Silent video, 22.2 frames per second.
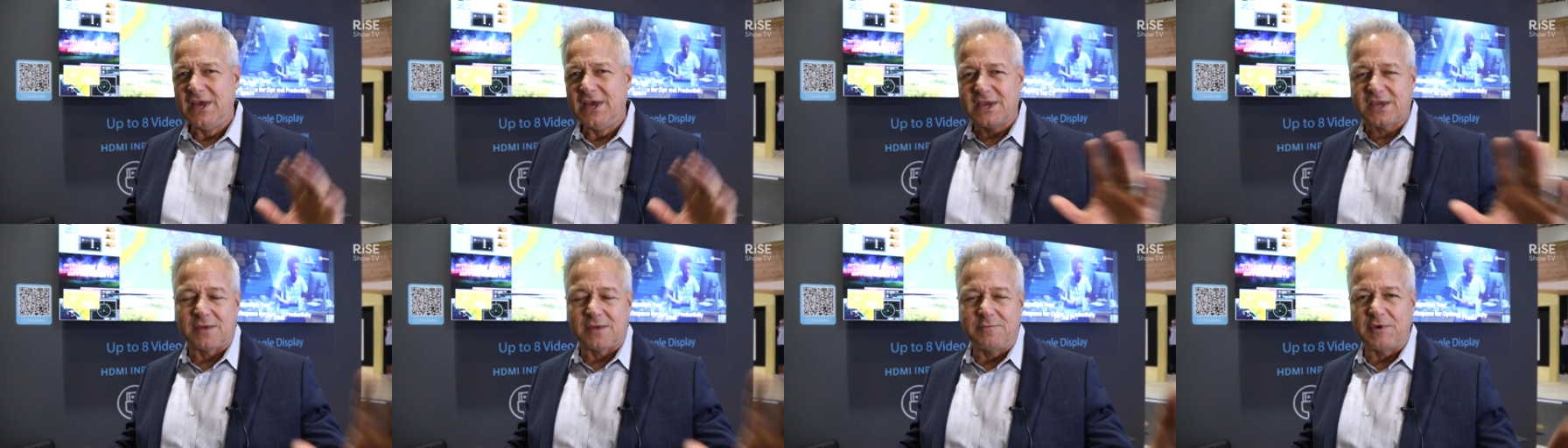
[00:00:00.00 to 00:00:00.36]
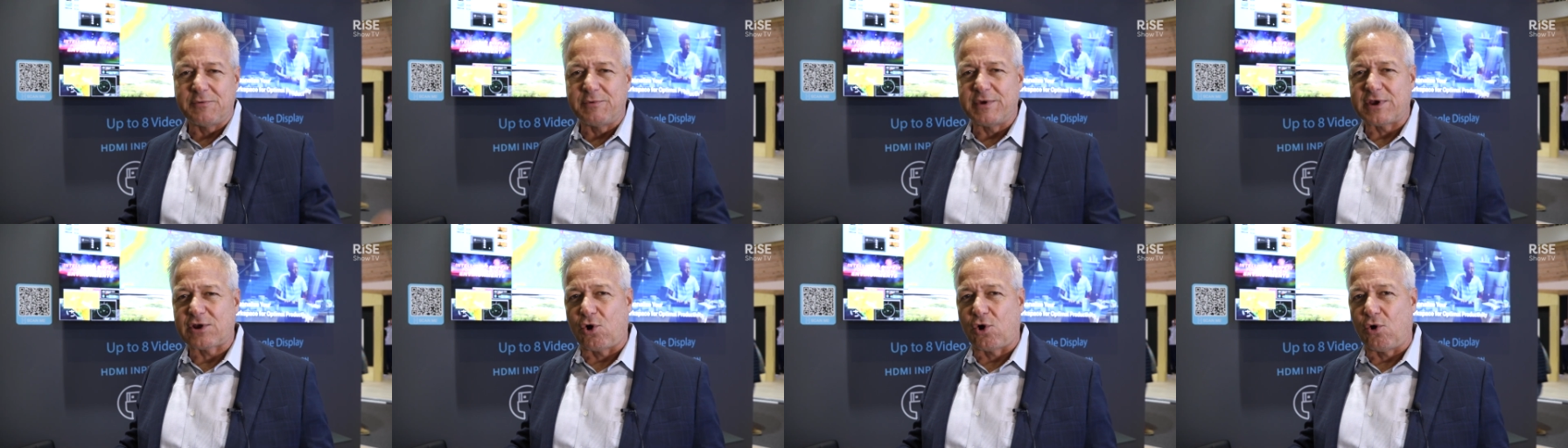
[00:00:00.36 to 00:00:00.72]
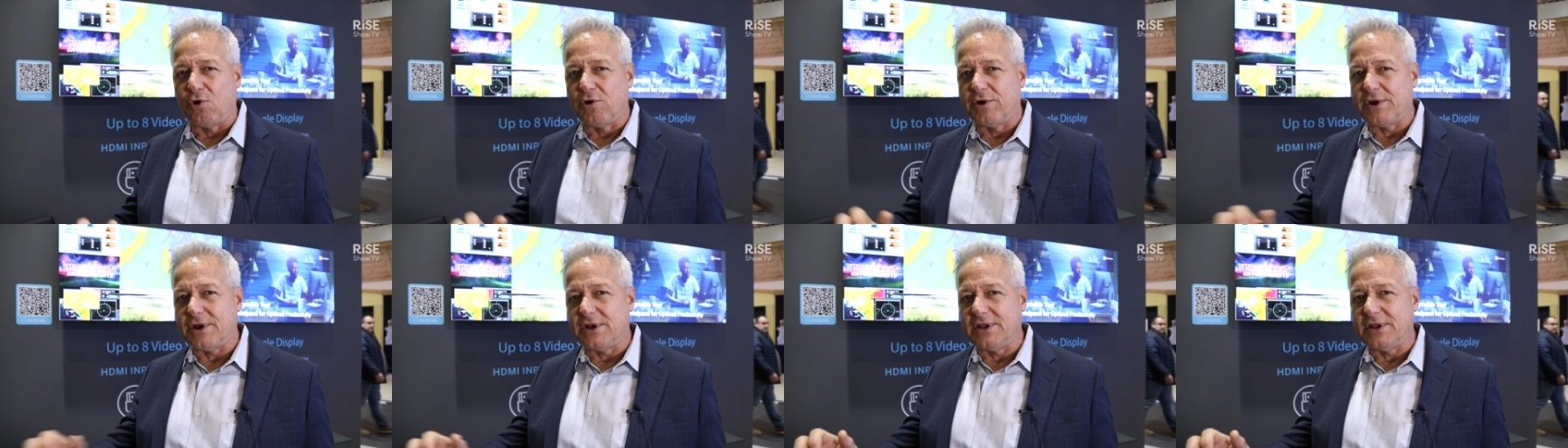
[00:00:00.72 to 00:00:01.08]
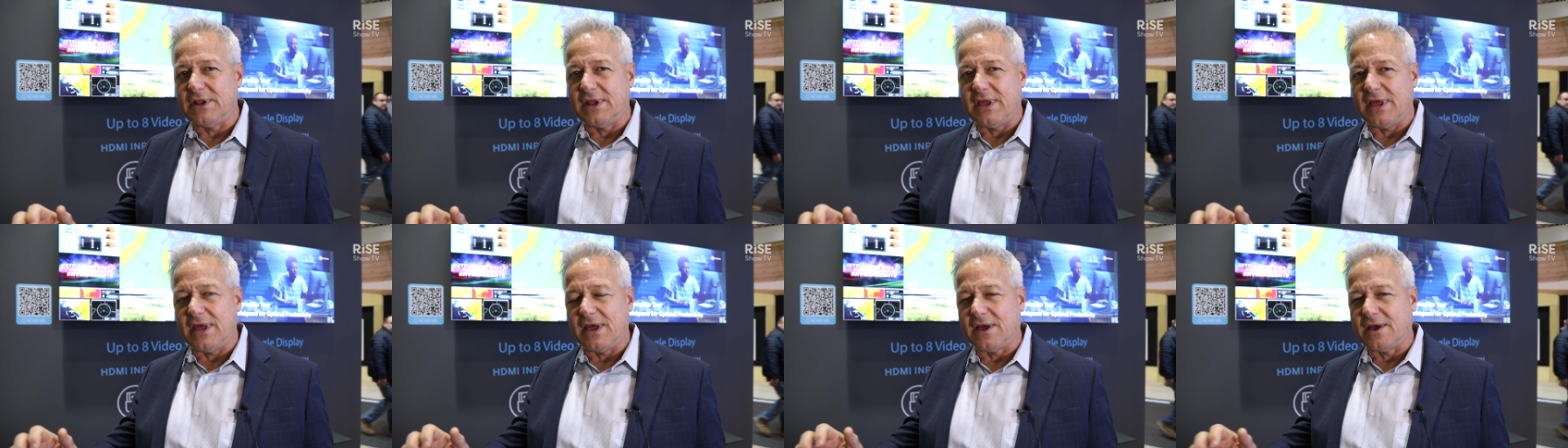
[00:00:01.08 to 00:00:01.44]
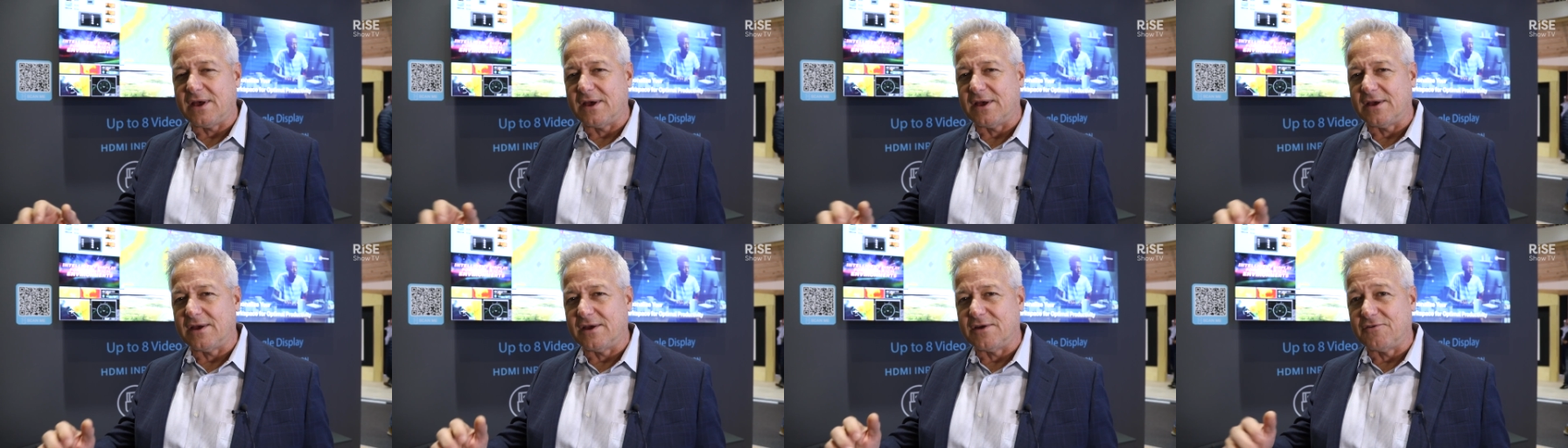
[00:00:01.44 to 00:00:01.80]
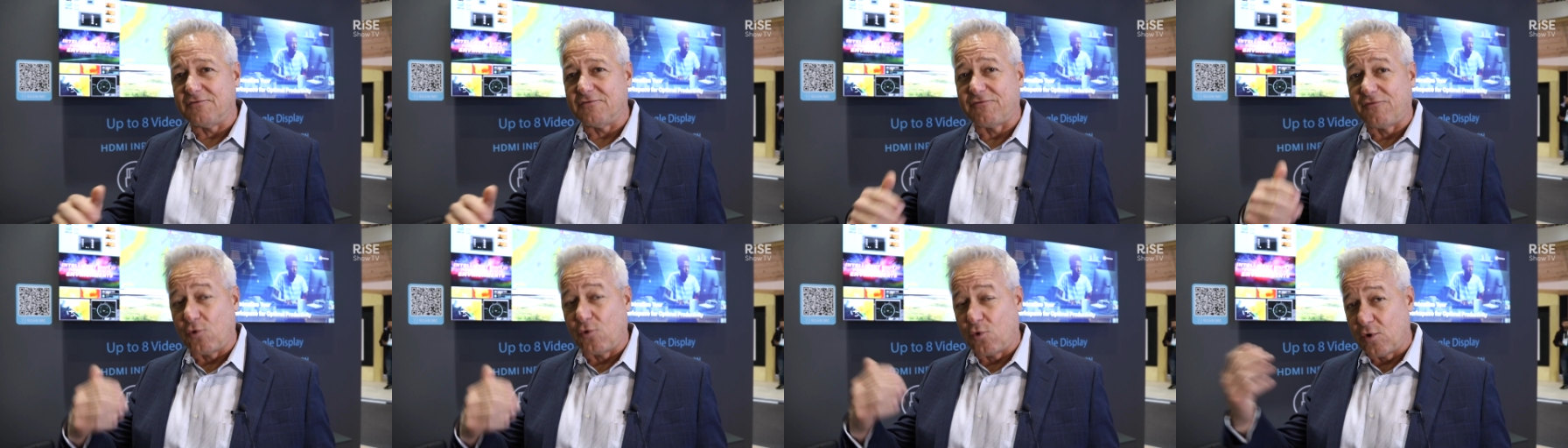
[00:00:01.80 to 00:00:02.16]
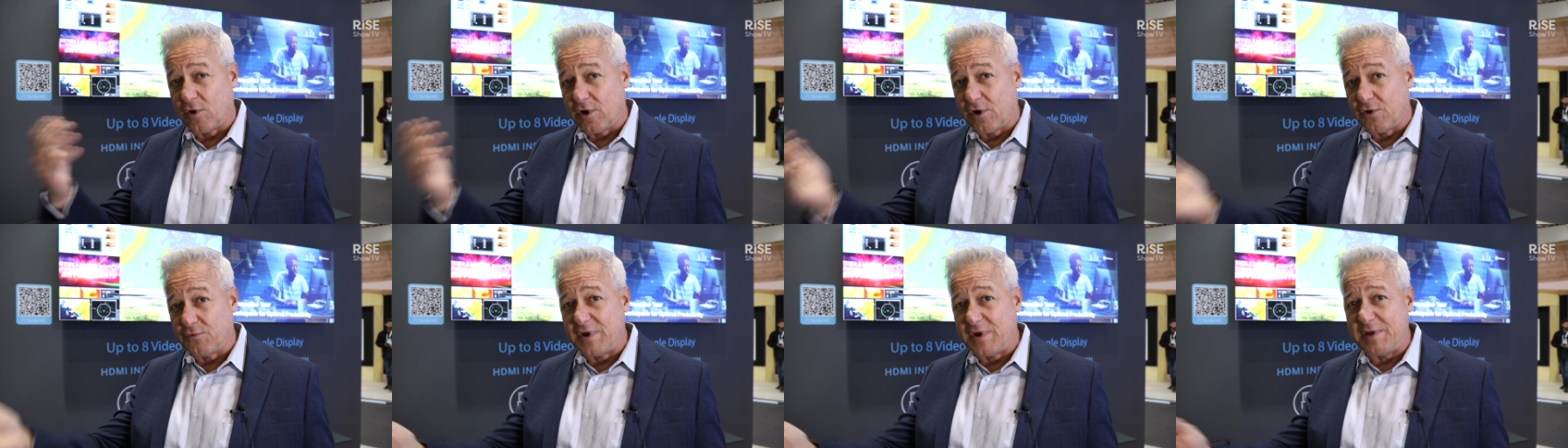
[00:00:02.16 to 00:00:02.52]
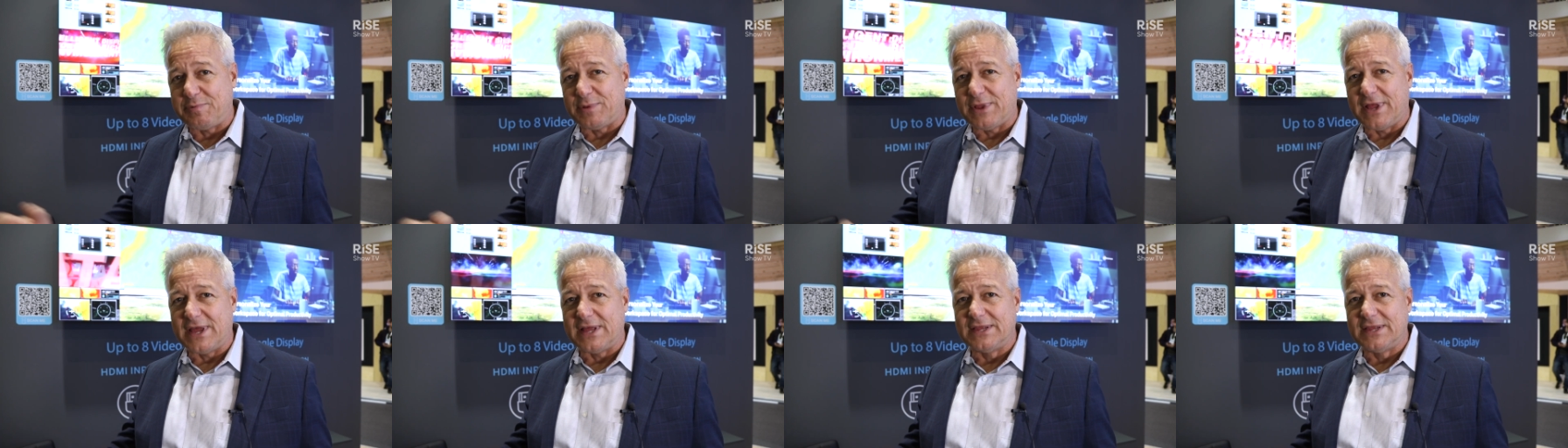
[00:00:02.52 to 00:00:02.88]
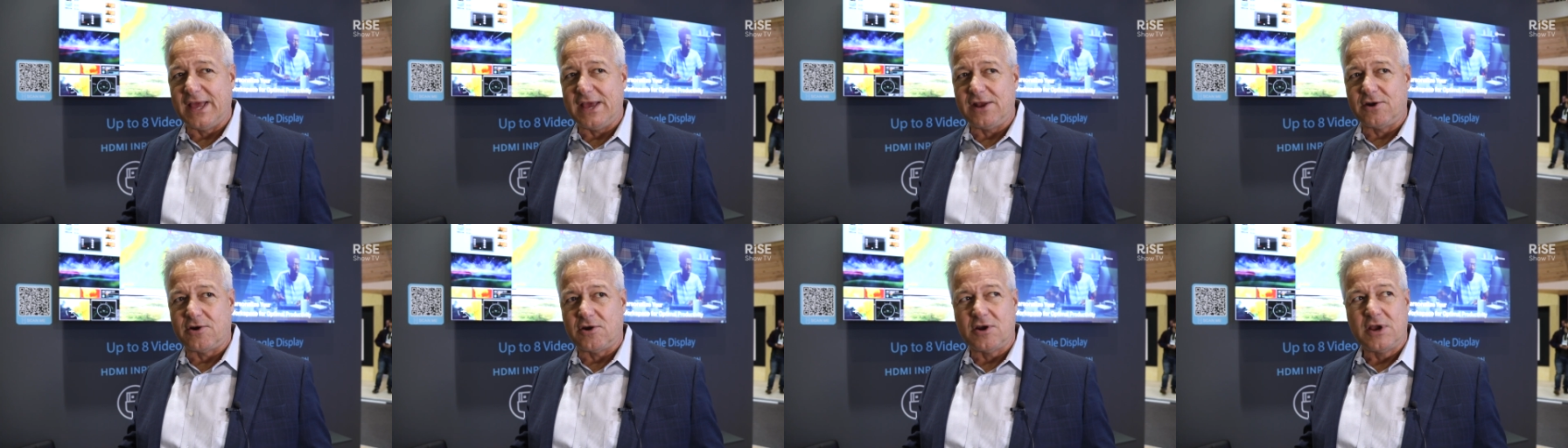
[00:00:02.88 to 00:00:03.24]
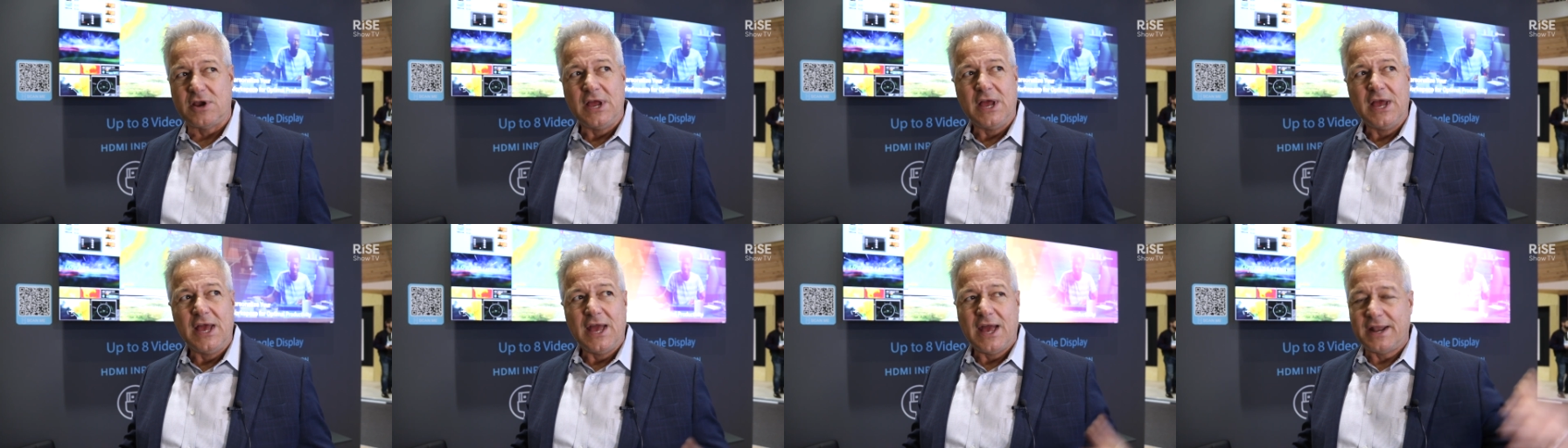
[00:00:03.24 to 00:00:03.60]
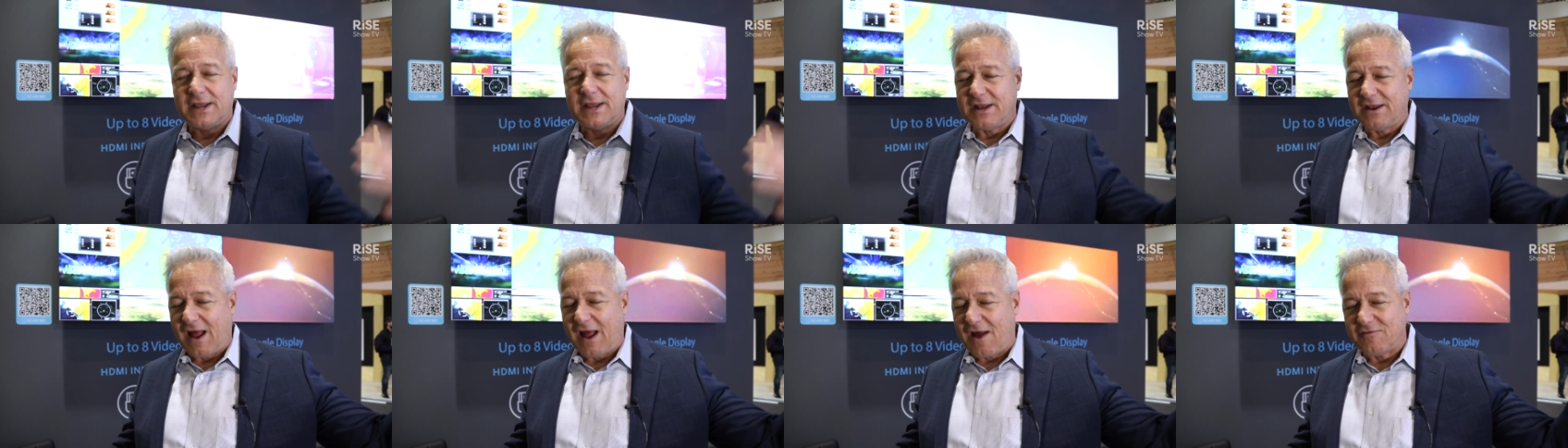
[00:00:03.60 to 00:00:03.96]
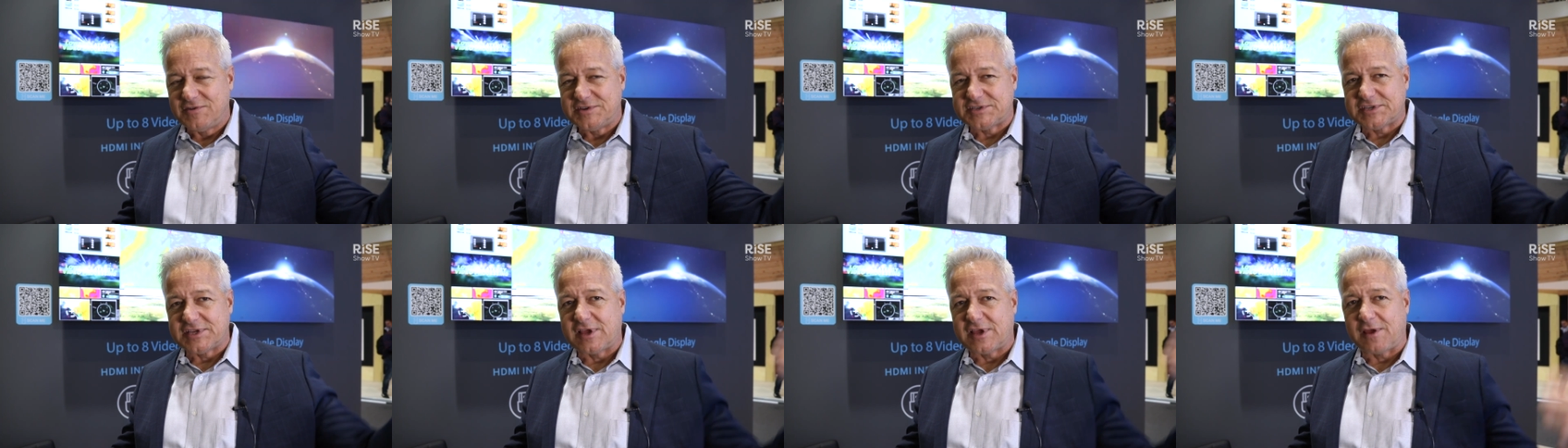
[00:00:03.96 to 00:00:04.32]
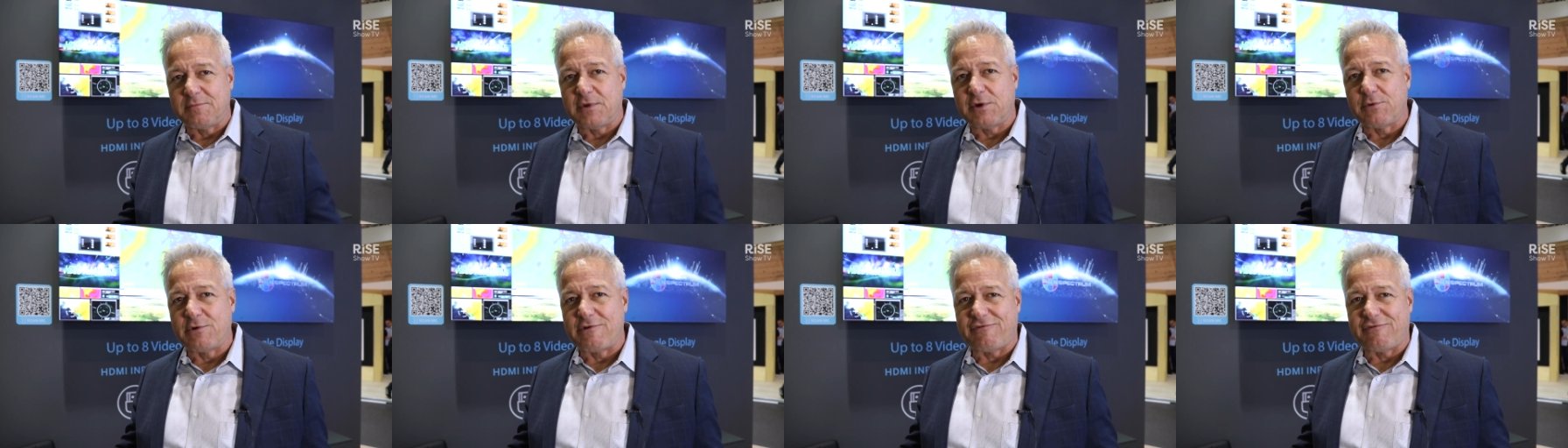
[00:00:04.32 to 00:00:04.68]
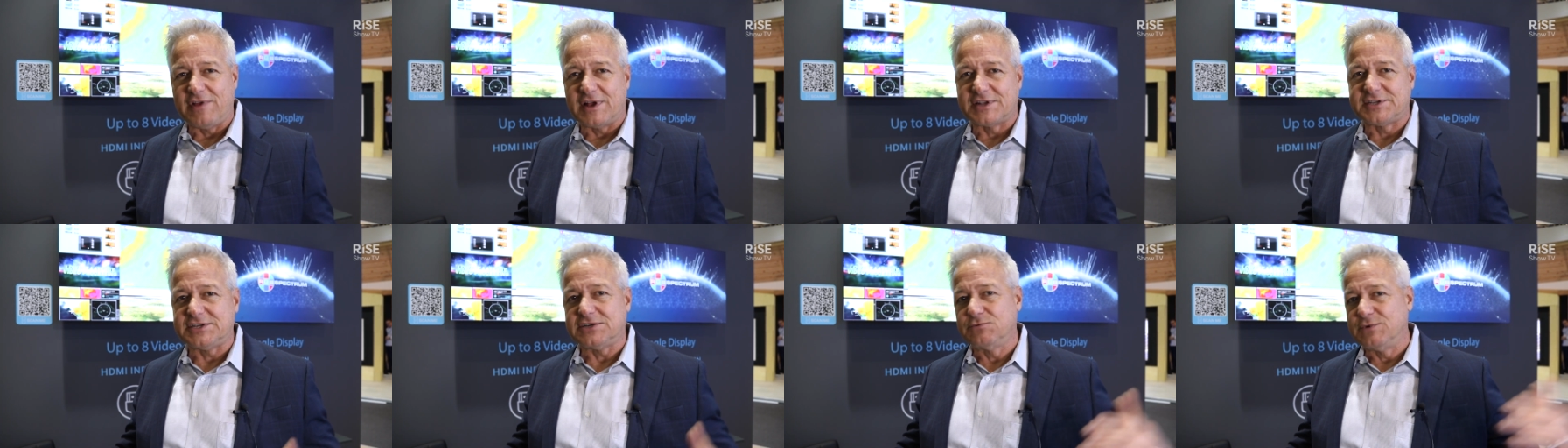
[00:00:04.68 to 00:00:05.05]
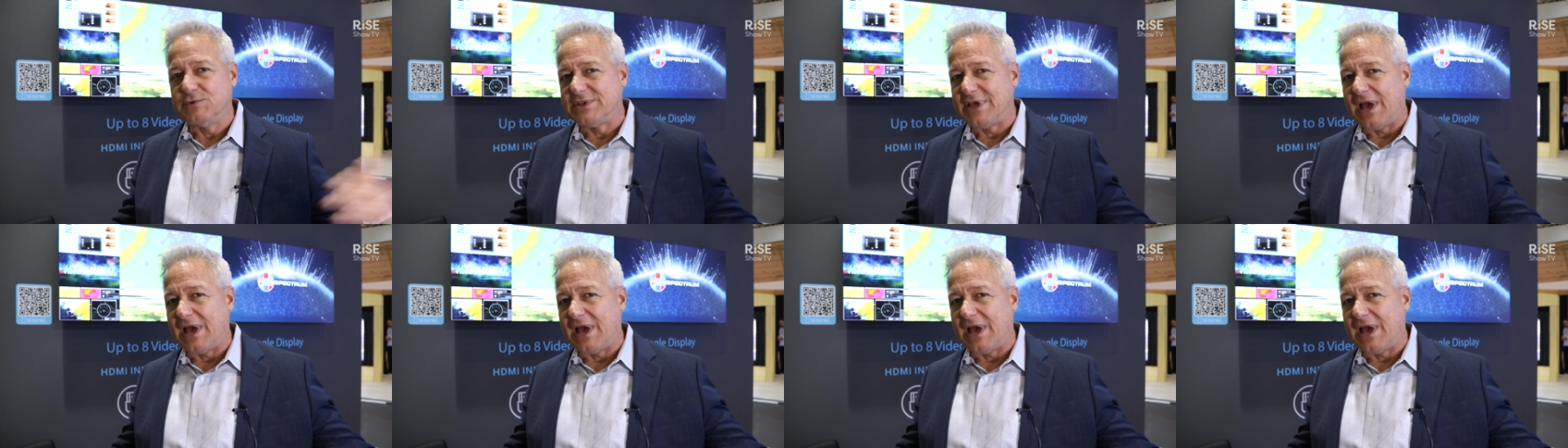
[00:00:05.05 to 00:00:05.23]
It can be recorded for replay later, and it obviously can be reflected